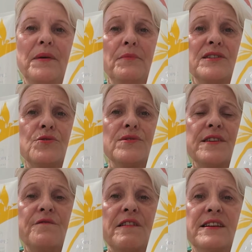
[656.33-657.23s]
but was
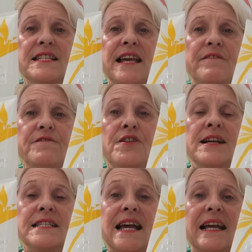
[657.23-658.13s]
also very safe for
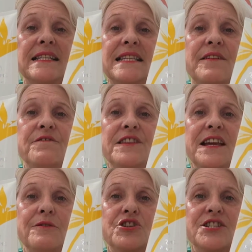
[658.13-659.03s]
us and safe for
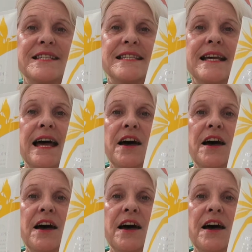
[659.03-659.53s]
the oceans.